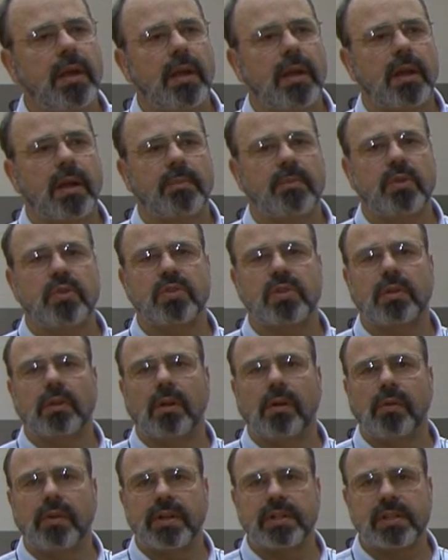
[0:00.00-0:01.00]
And I'm using
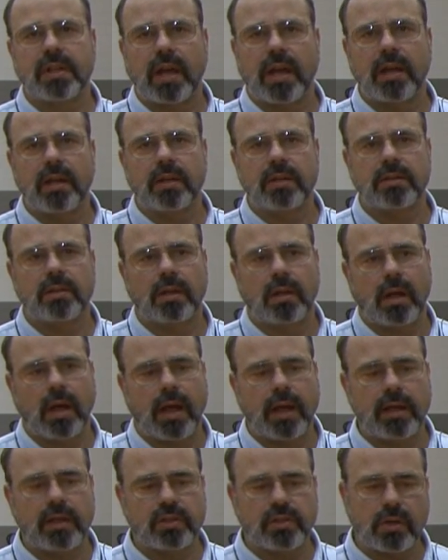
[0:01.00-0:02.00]
low
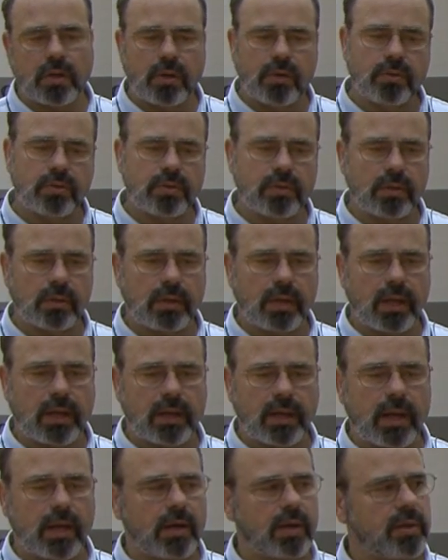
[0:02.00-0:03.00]
ISOs to
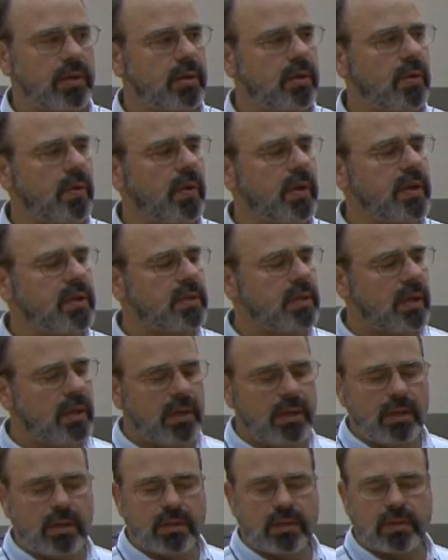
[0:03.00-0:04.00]
cut down on the noise.
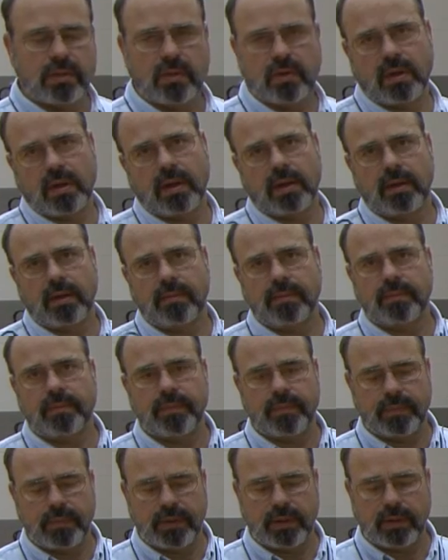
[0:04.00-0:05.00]

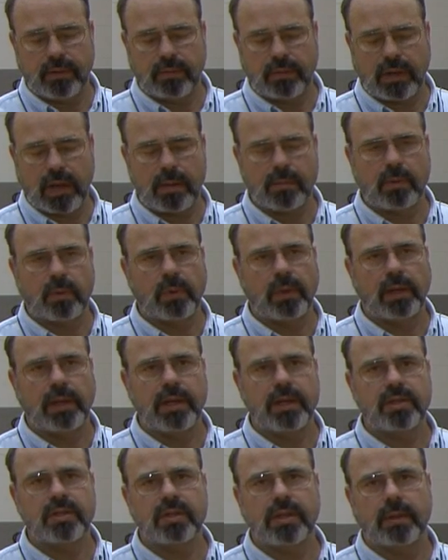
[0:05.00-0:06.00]
So cable
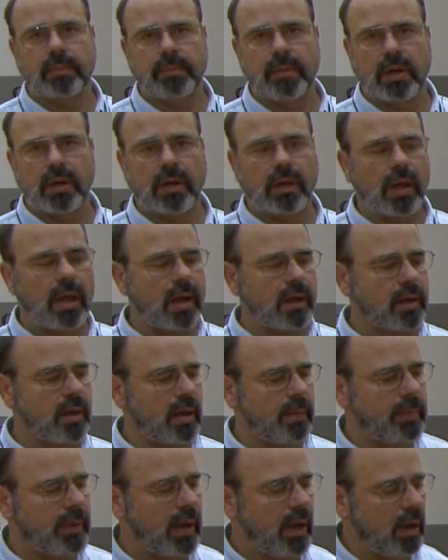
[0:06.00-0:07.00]
release and mirror
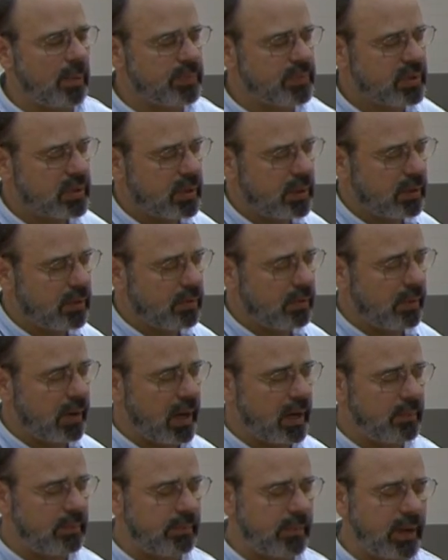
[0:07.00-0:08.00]
lockup helps
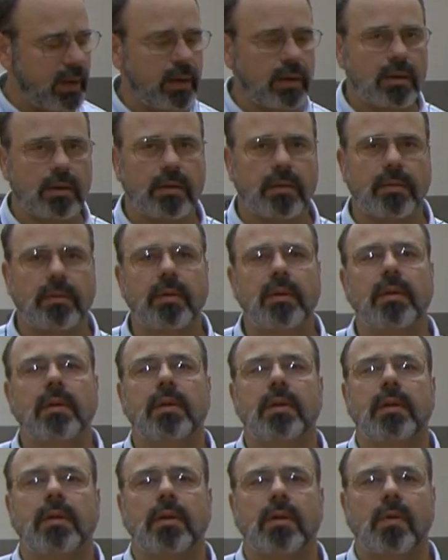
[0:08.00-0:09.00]
create better
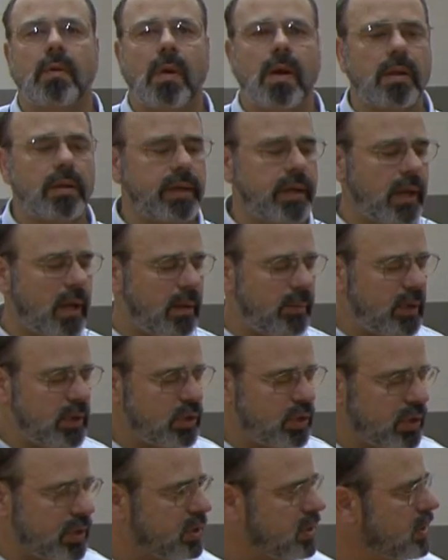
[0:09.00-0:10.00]
quality
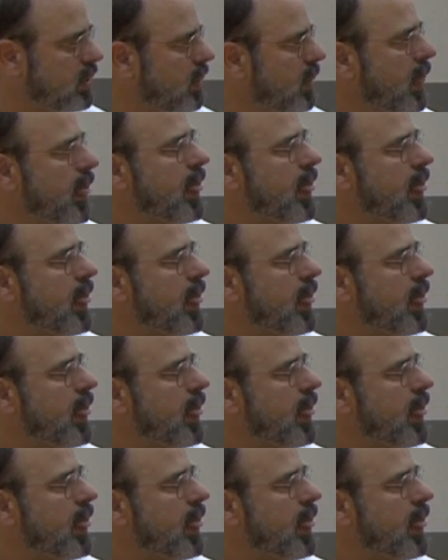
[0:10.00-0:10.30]
images.